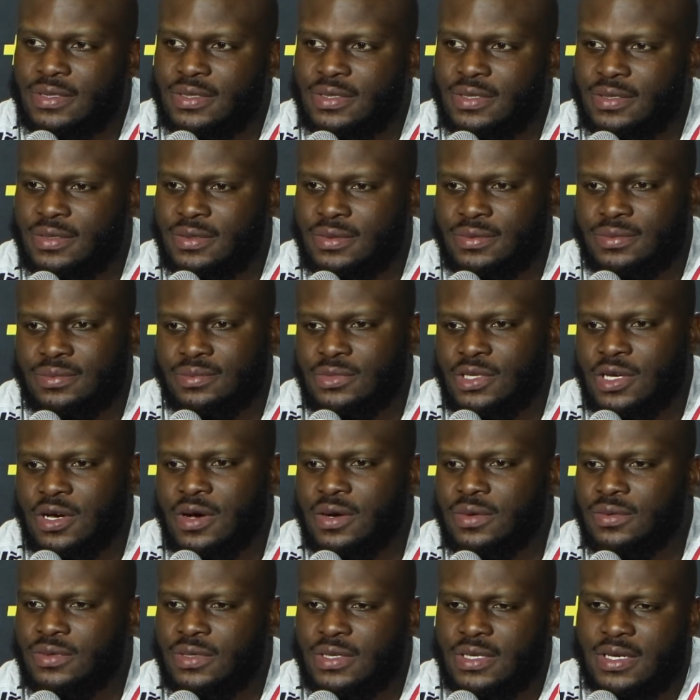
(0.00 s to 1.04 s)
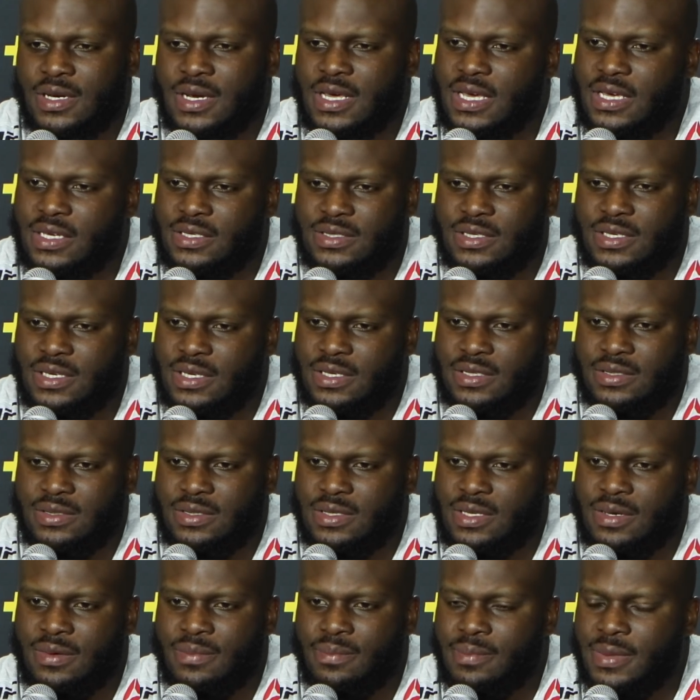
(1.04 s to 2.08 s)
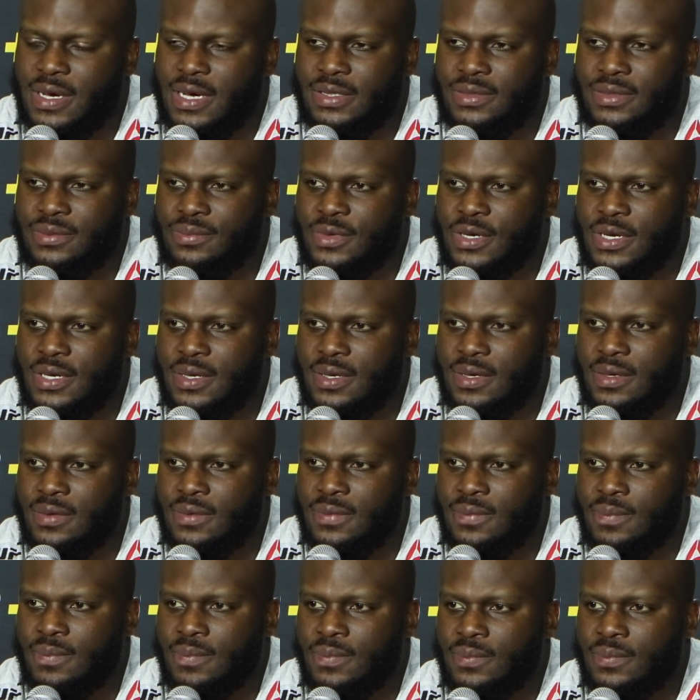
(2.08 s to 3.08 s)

And um, no, the legs kicks didn't bother me at all.